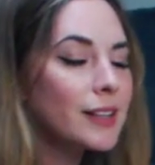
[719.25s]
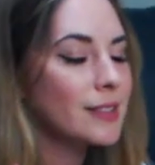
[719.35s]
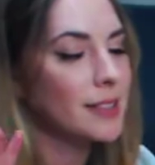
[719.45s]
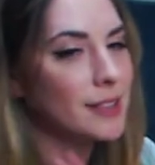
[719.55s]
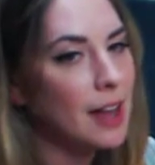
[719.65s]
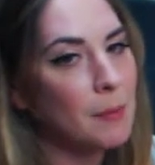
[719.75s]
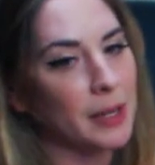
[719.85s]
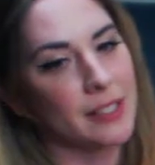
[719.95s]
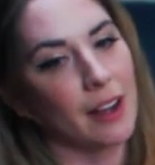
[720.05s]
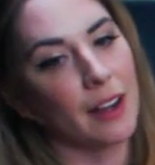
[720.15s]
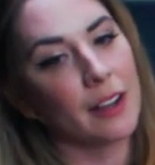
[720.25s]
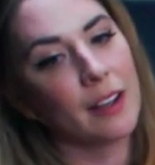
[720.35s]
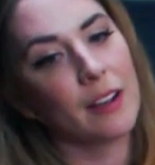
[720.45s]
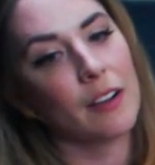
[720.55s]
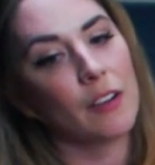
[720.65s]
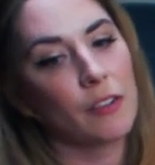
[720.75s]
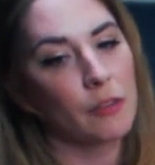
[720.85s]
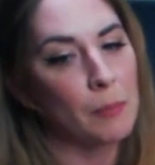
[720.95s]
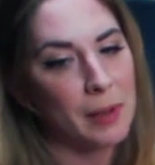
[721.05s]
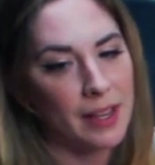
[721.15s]
to stop my dog
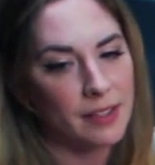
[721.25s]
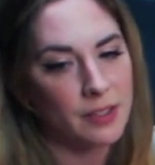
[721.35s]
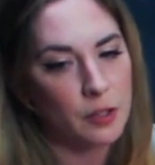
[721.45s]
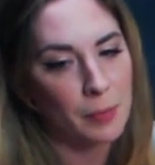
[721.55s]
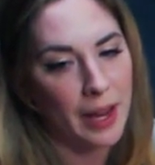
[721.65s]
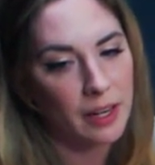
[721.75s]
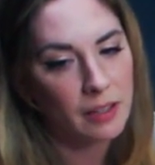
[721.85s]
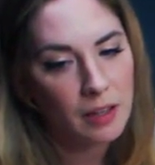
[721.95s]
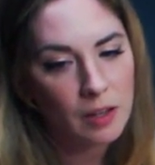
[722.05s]
from being such a pain,